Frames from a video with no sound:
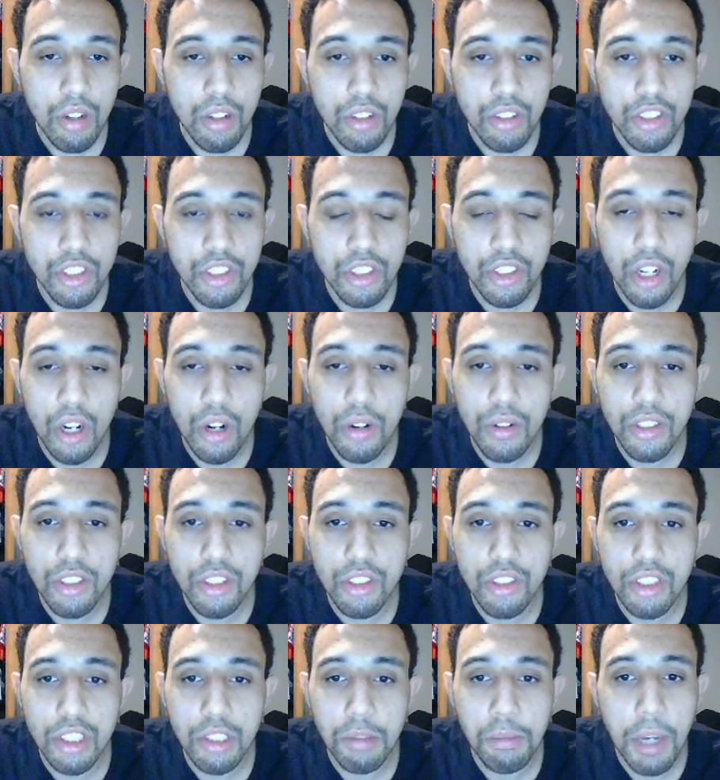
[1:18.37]
she's always
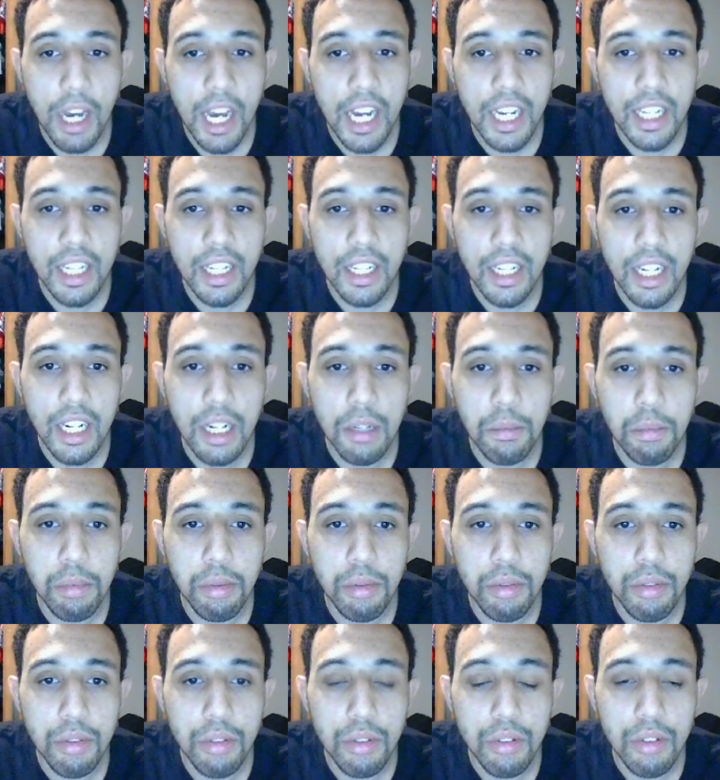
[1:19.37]
usually backing up,
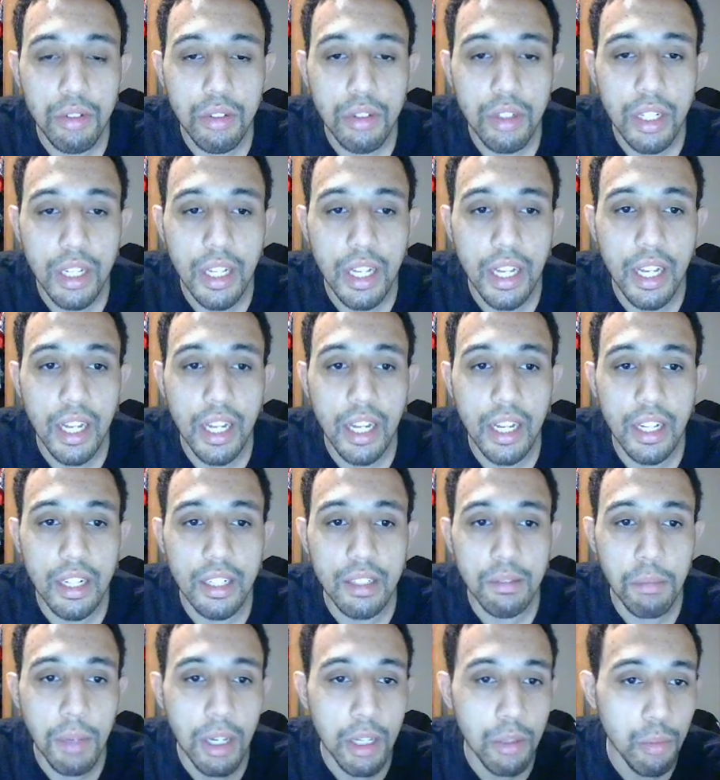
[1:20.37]

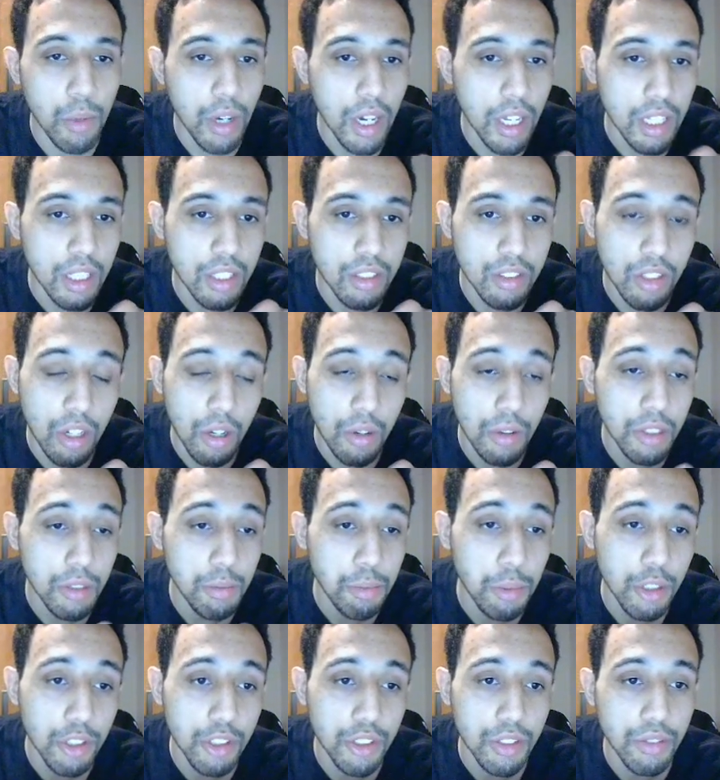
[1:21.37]
and Manuela's always
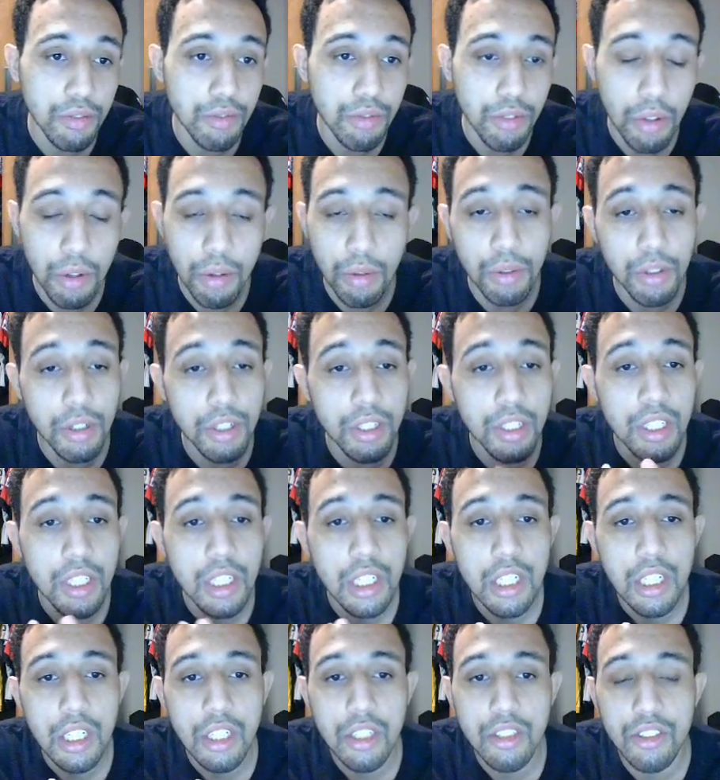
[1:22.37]
pushing forward.
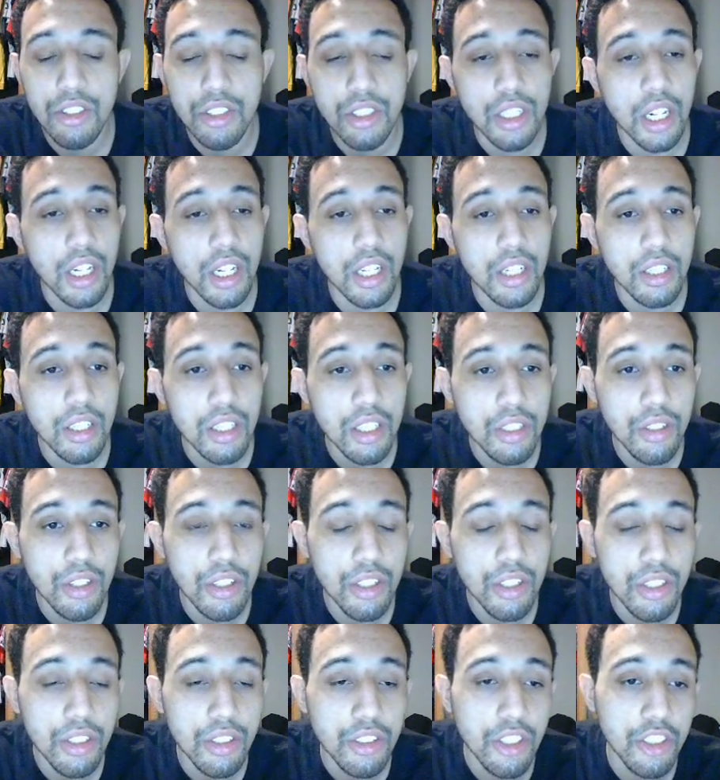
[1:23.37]
She's got
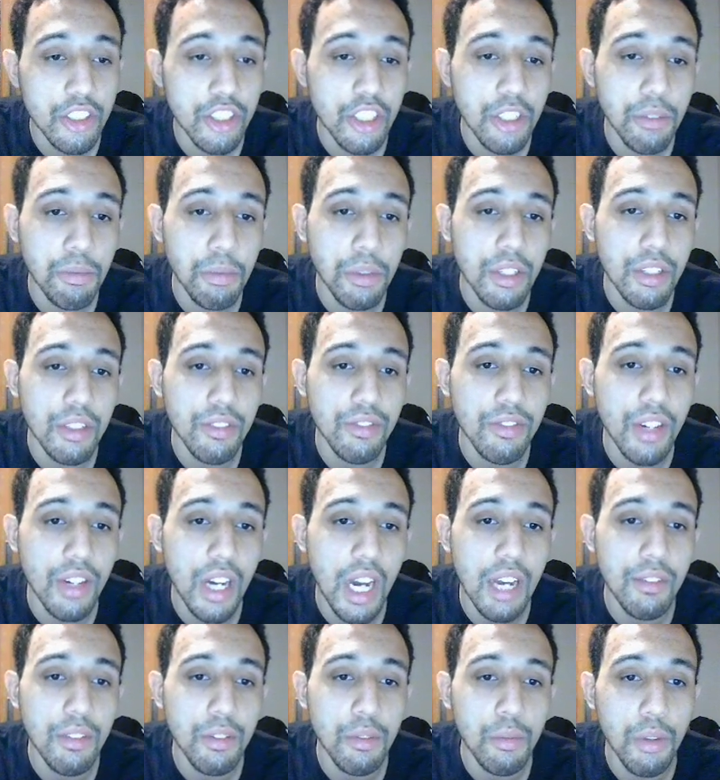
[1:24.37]
good. She should be
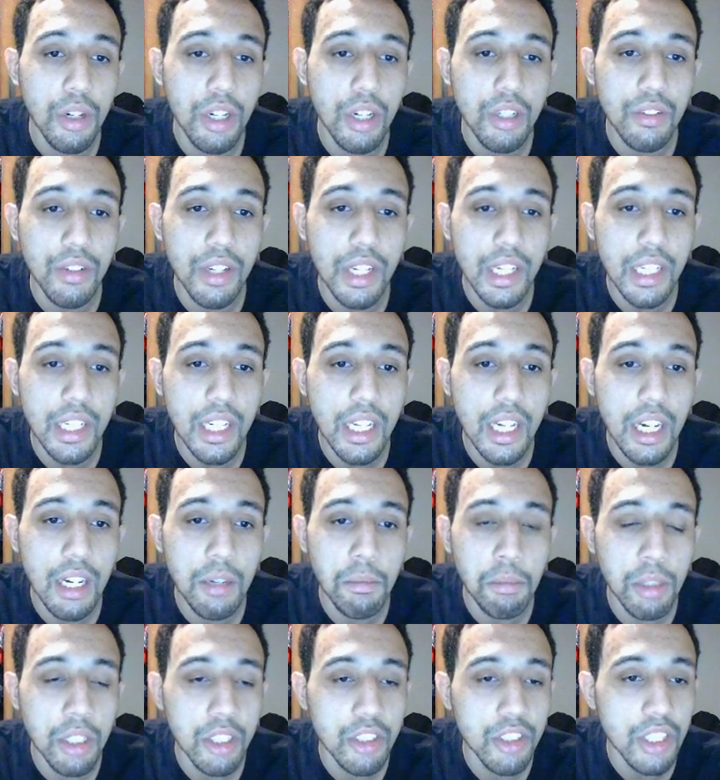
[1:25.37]
5-1 right now,
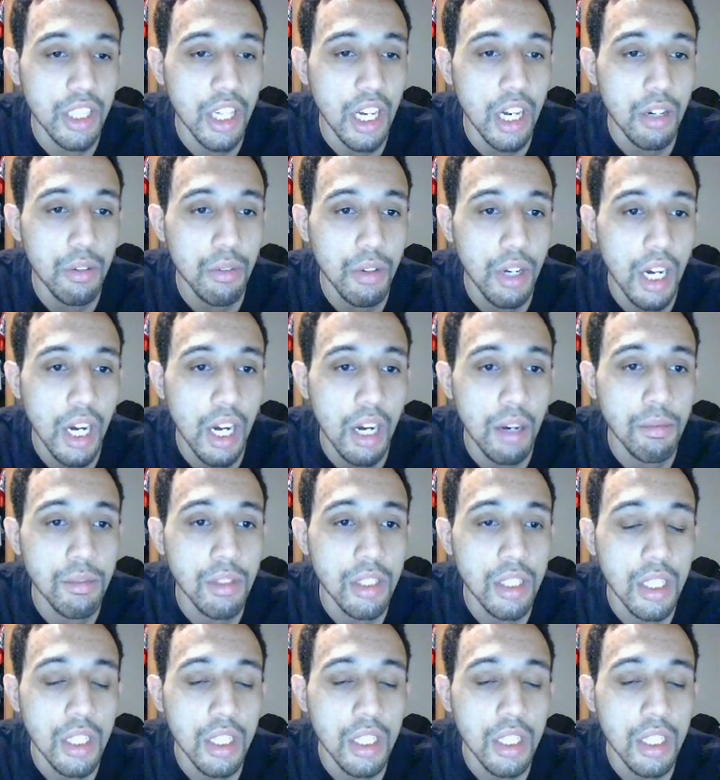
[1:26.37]
but she got robbed.